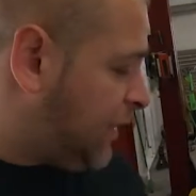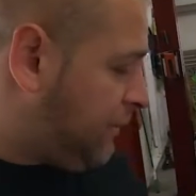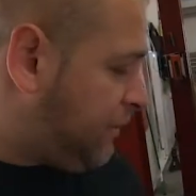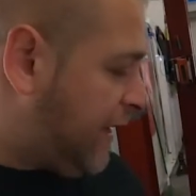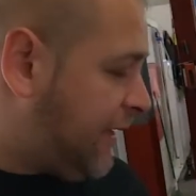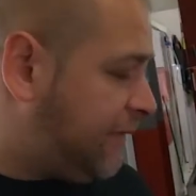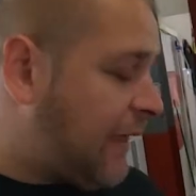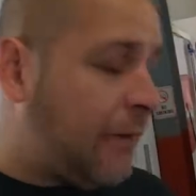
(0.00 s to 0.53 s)

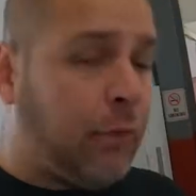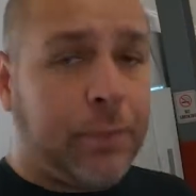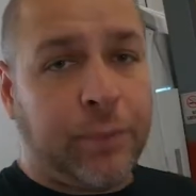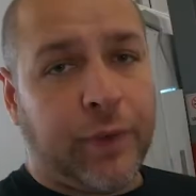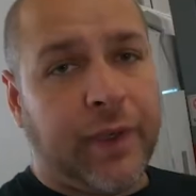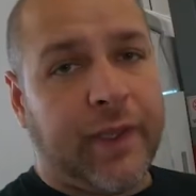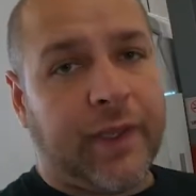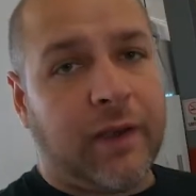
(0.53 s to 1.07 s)
being that we're
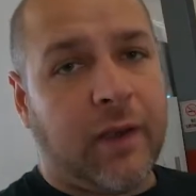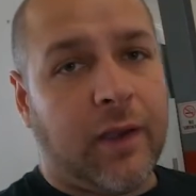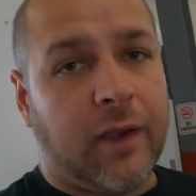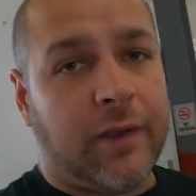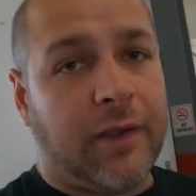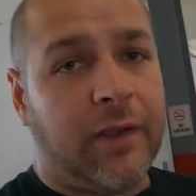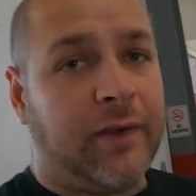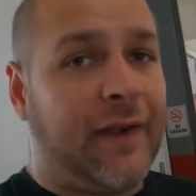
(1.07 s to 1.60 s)
putting it
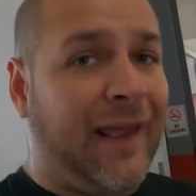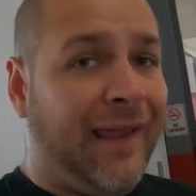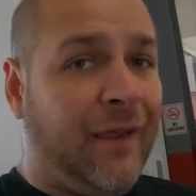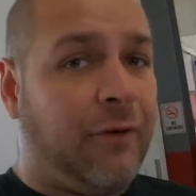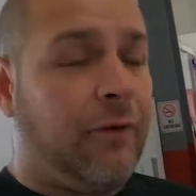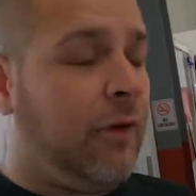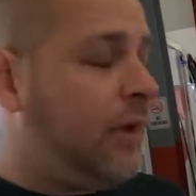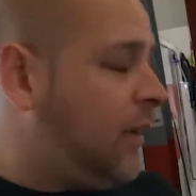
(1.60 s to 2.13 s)
on
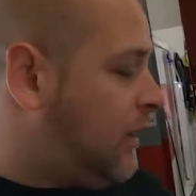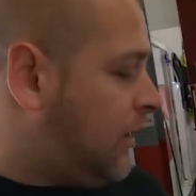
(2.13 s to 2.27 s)
now.